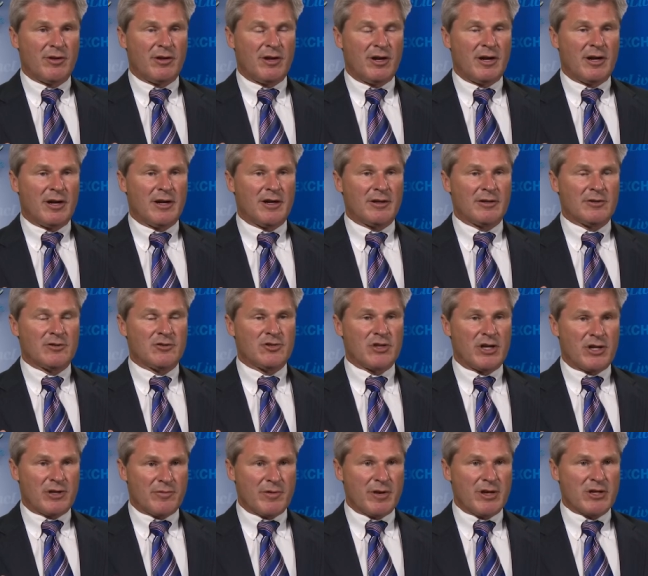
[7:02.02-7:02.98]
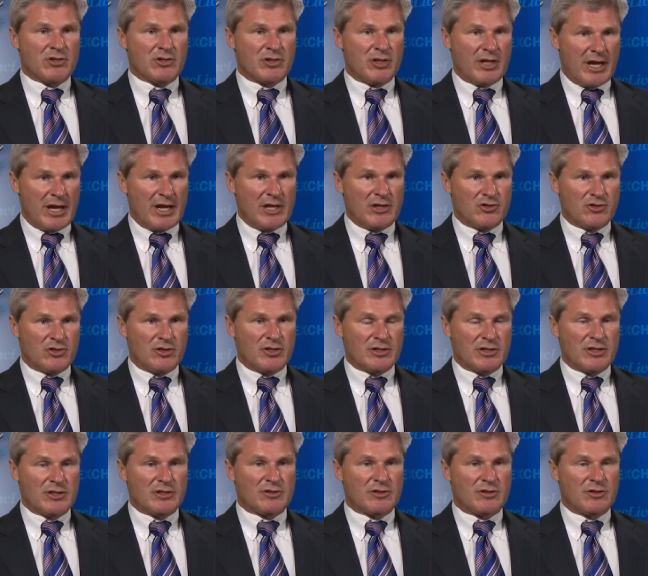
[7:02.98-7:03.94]
uh, generation
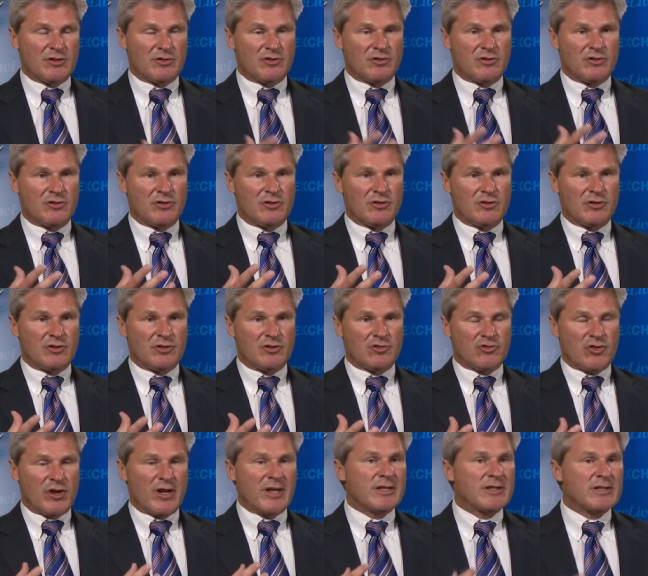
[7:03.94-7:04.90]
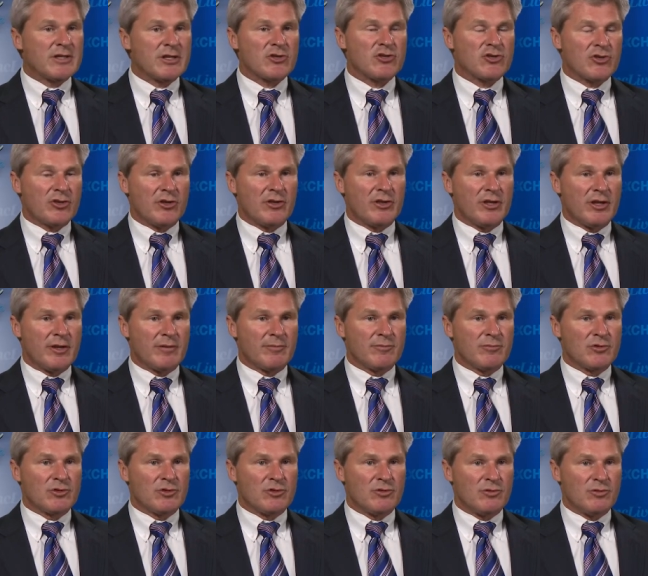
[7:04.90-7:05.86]
agents is to transition
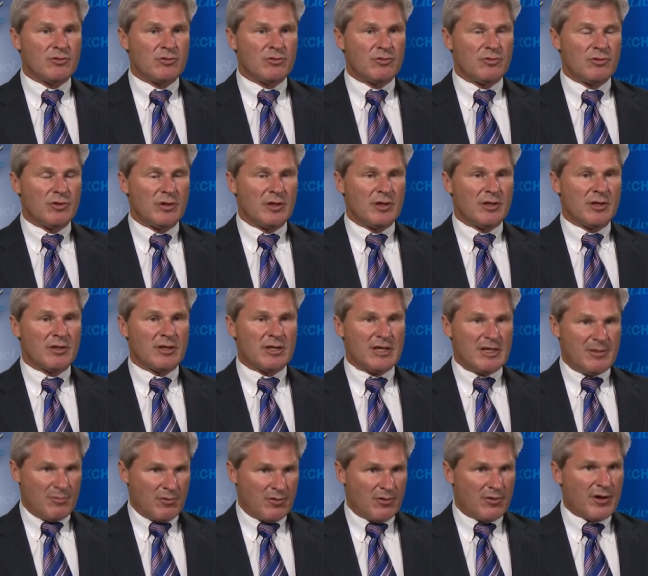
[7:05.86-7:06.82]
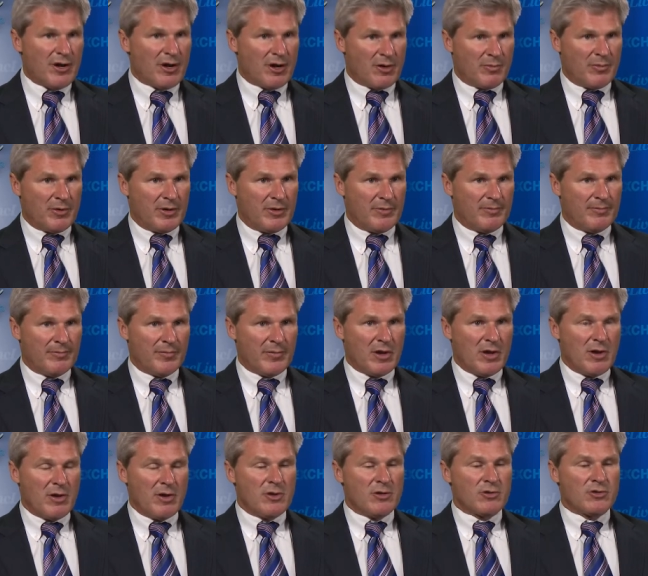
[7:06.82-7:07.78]
them to chemotherapy.
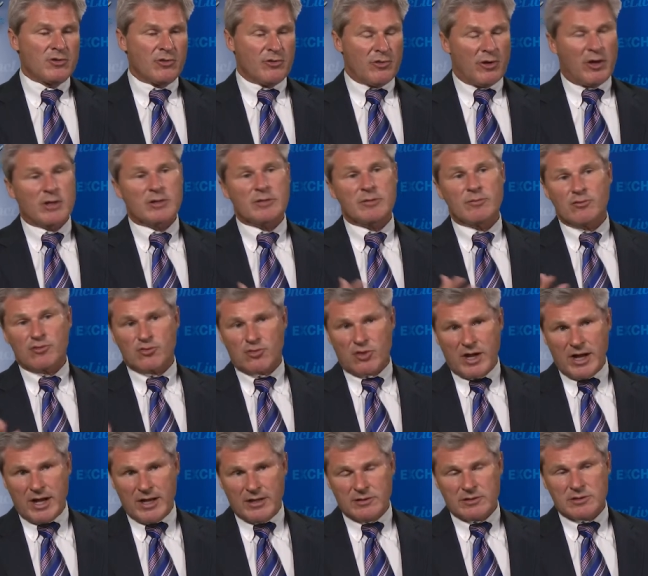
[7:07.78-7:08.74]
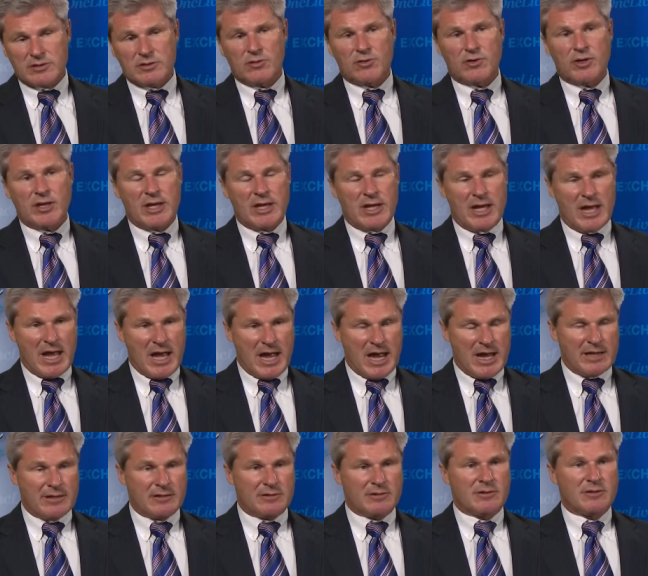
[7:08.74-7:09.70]
So there are some trials looking
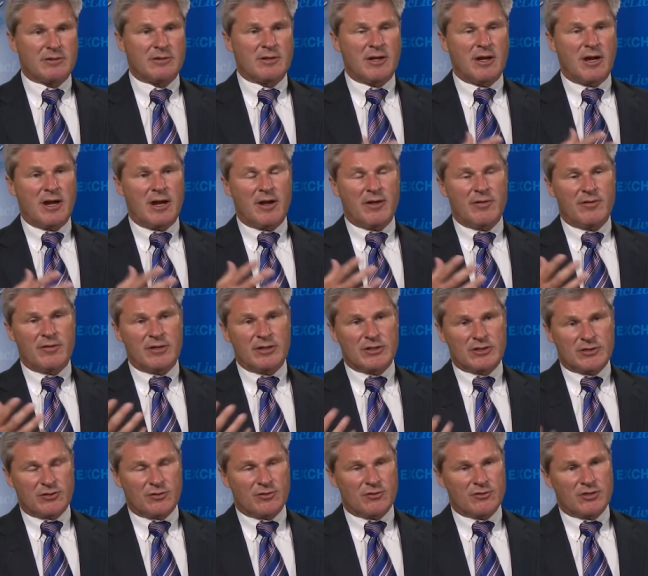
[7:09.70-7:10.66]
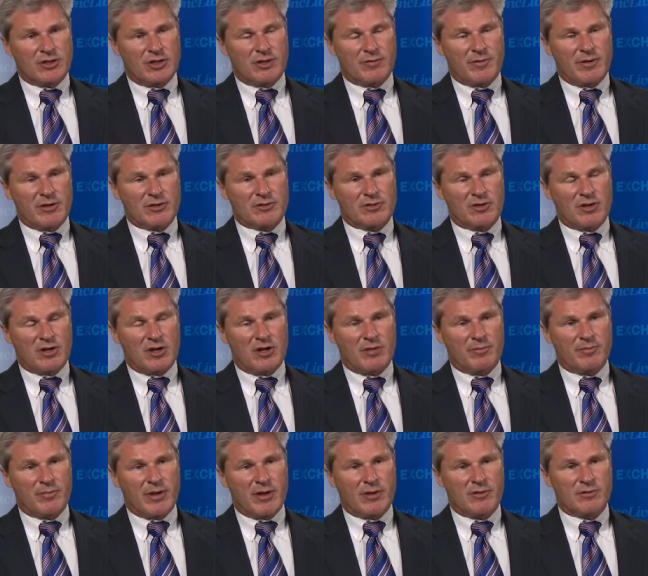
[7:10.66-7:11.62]
at uh, these third generation
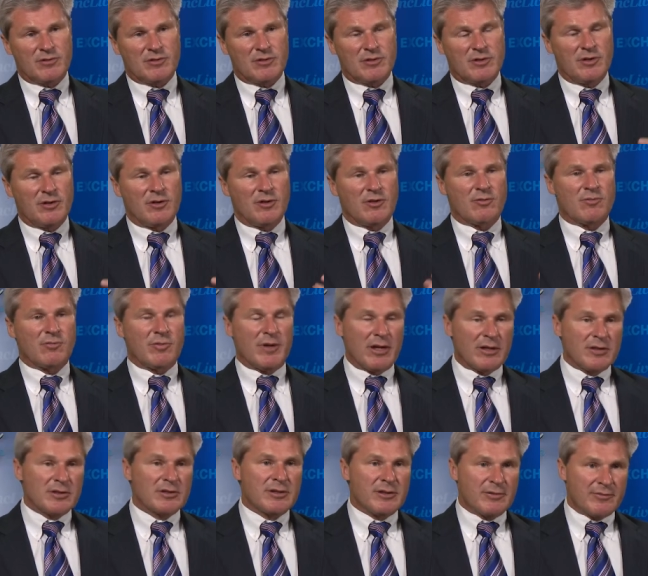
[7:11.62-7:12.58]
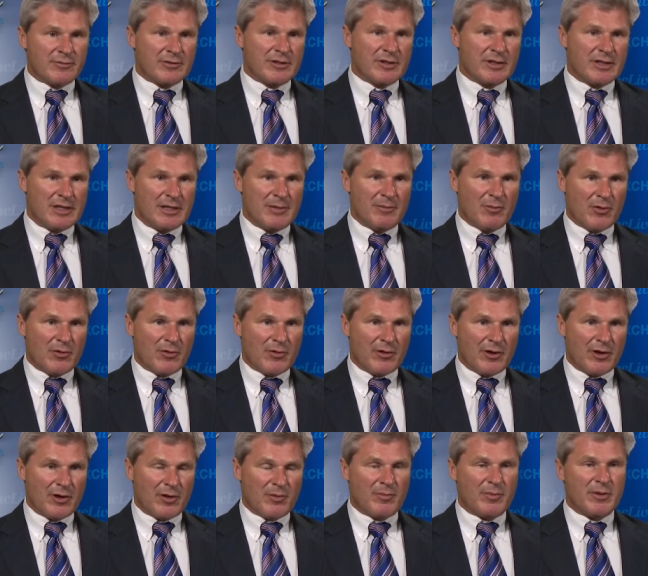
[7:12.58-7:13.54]
compounds relative to
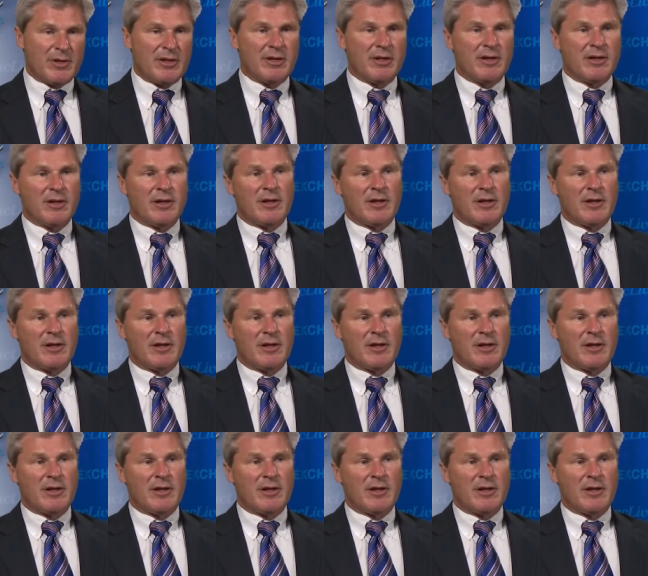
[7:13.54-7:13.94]
chemotherapy.